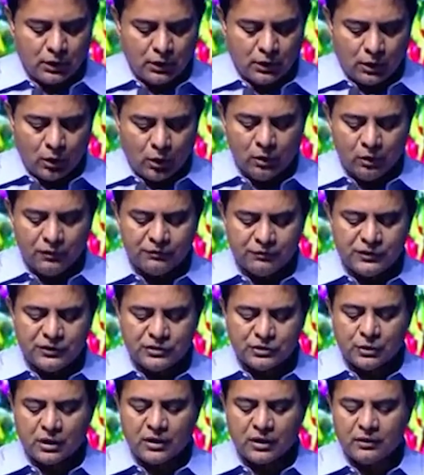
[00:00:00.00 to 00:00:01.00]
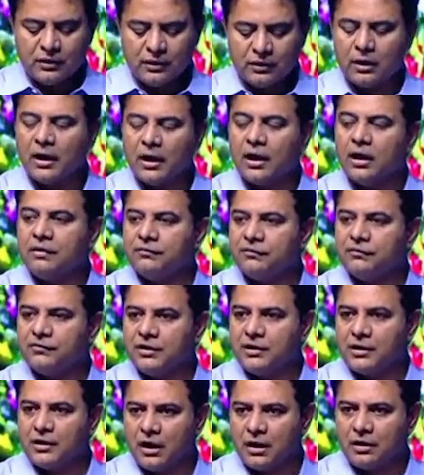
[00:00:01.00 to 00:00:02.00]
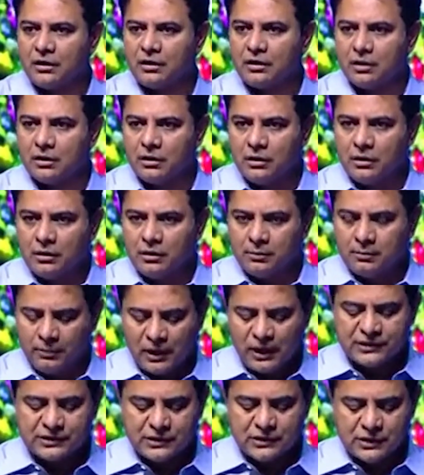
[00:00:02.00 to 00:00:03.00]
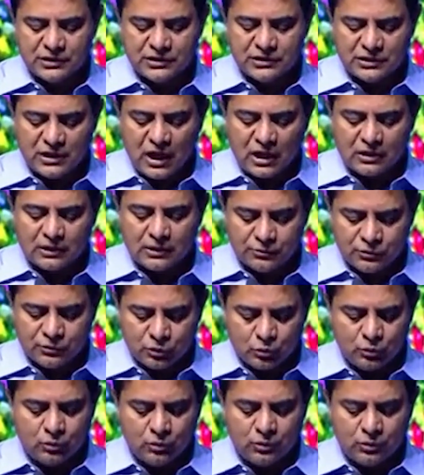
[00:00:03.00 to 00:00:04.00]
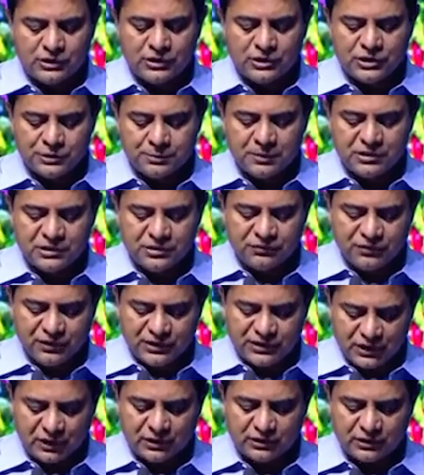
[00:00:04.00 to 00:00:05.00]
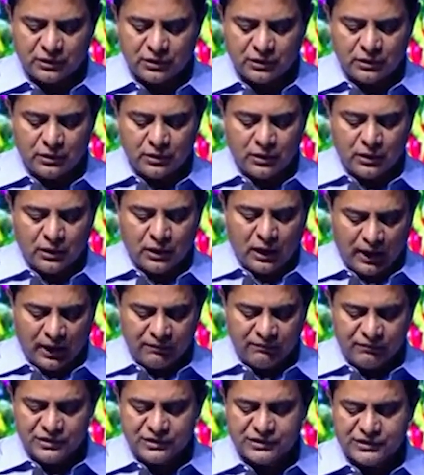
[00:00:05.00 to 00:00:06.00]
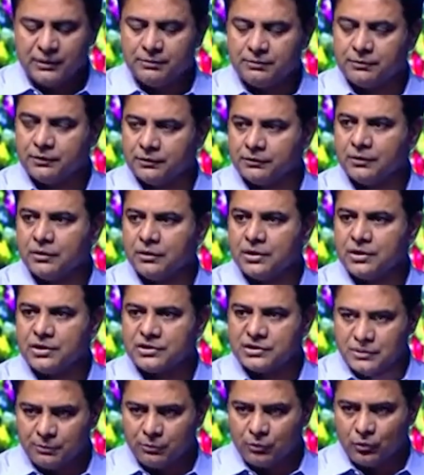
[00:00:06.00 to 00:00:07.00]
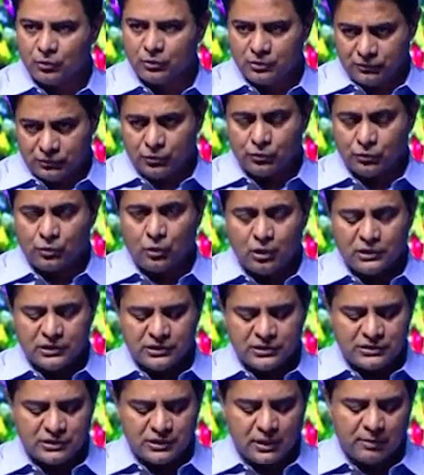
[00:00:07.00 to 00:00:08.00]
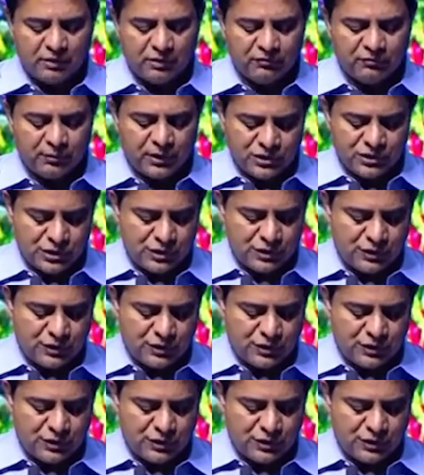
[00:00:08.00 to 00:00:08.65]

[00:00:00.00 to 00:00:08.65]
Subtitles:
All of these together and 1,500 plus startups who in this specific sector have received support through all these above mentioned